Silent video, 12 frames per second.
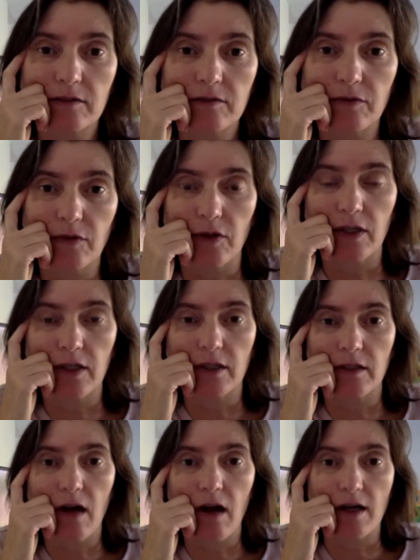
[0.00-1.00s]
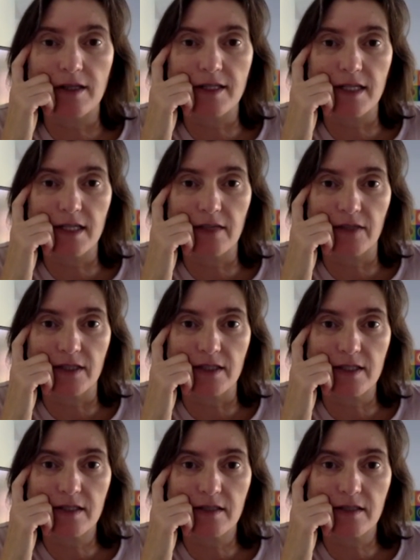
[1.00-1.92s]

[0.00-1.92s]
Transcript: for odds and evens.